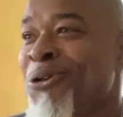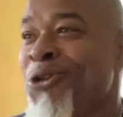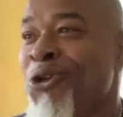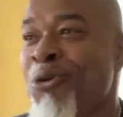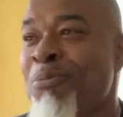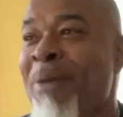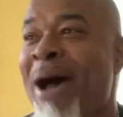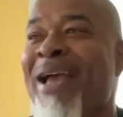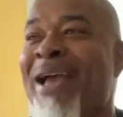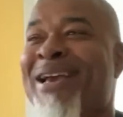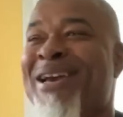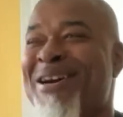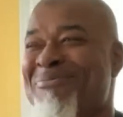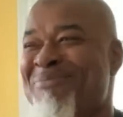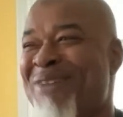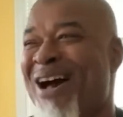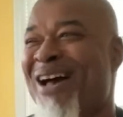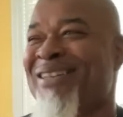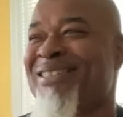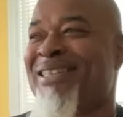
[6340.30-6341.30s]
you might come
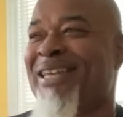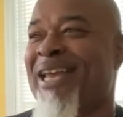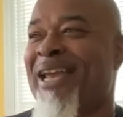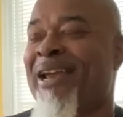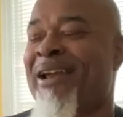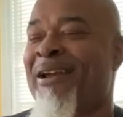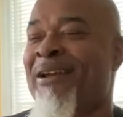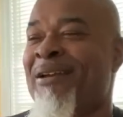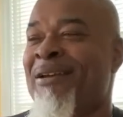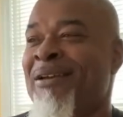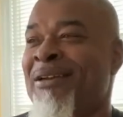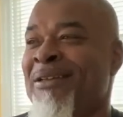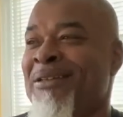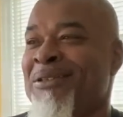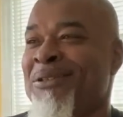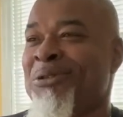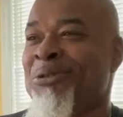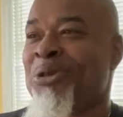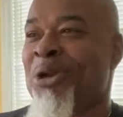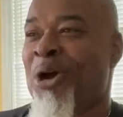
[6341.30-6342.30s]
out there,
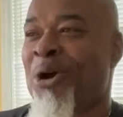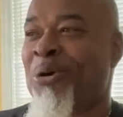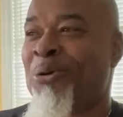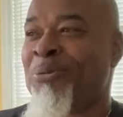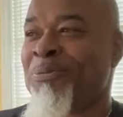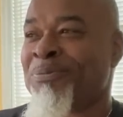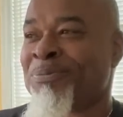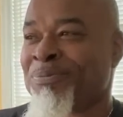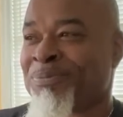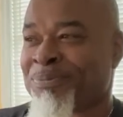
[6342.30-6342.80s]
you know,